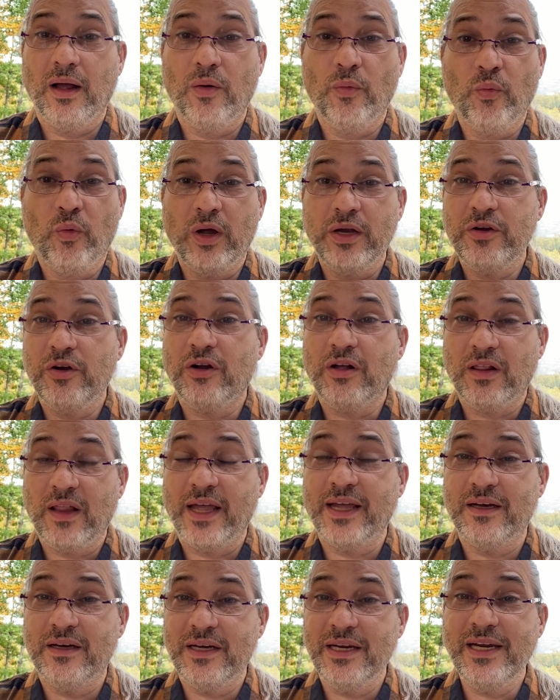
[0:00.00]
what your
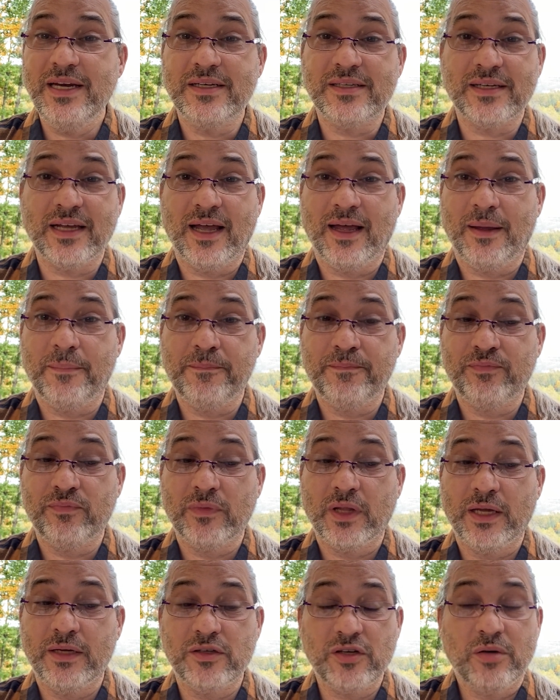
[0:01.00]
client needs
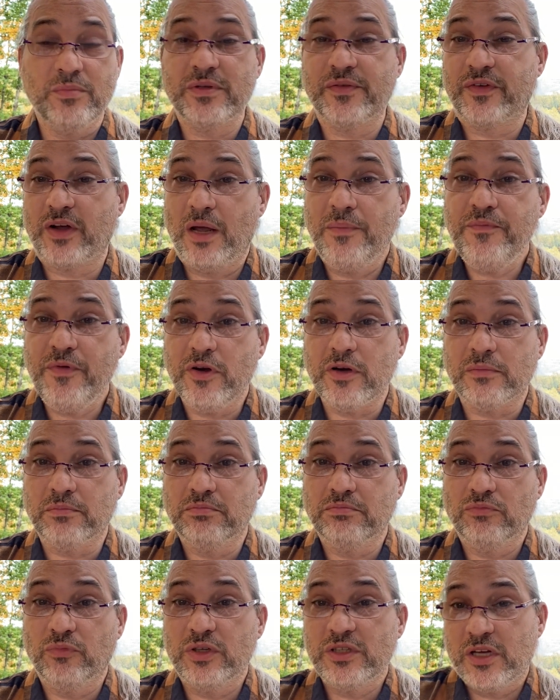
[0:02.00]
in terms of comfort.
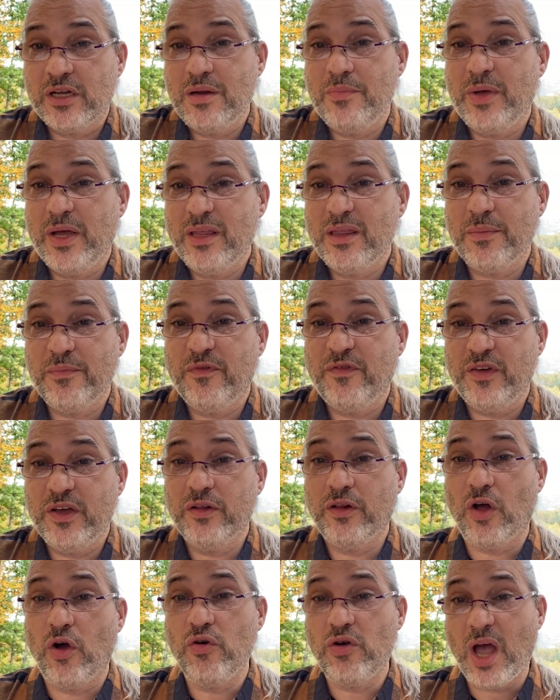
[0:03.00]
What's going to make them
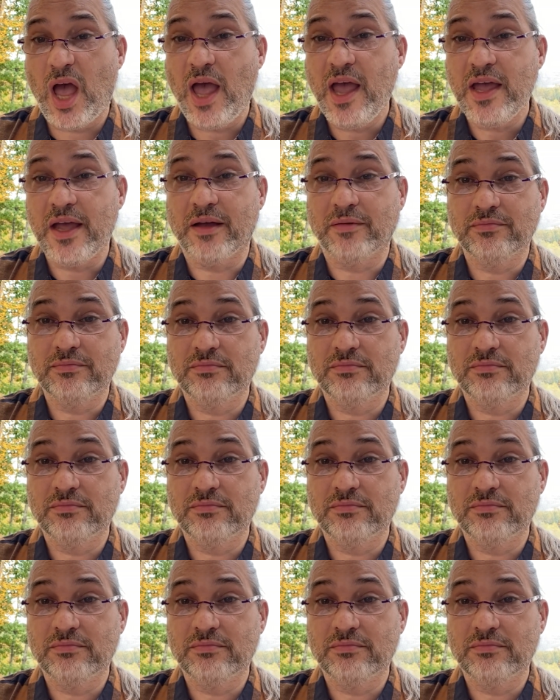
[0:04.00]
feel okay?